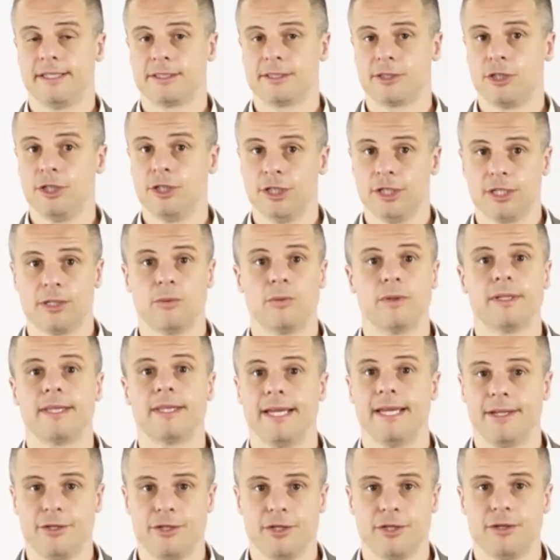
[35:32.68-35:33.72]
good at what
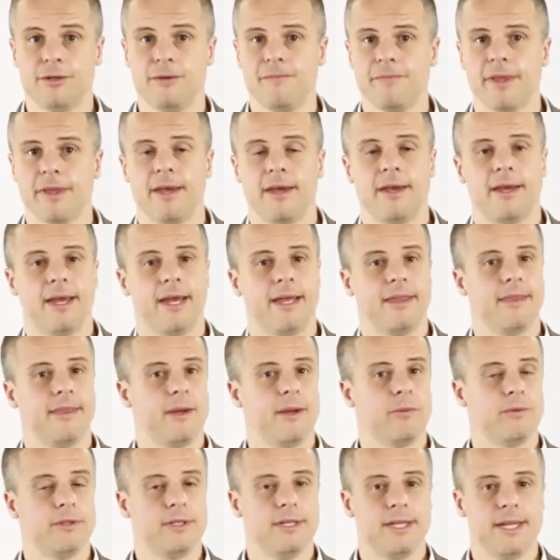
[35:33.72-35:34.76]
they do, and they
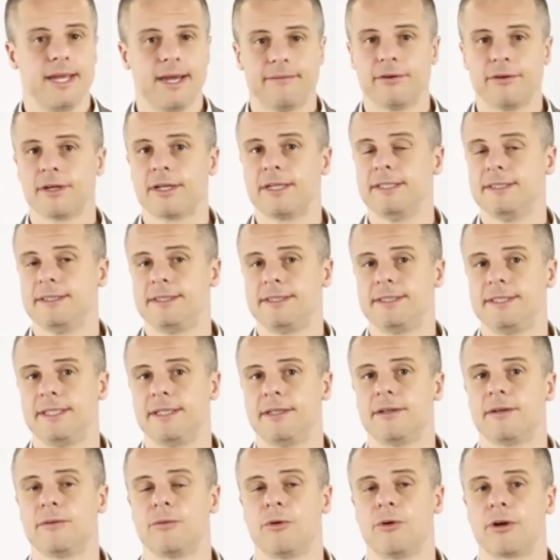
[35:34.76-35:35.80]
would never
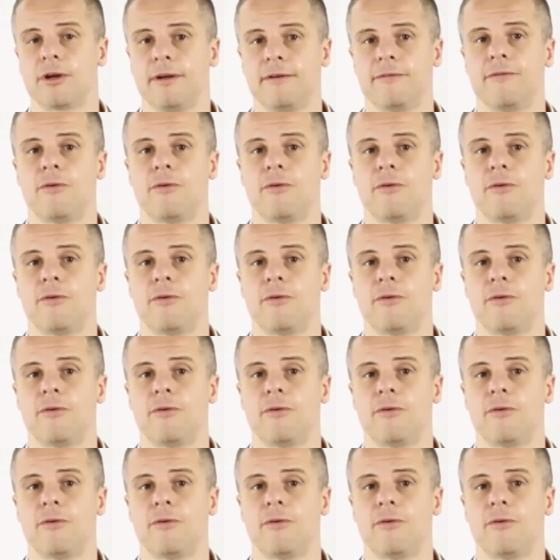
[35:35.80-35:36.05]
consider working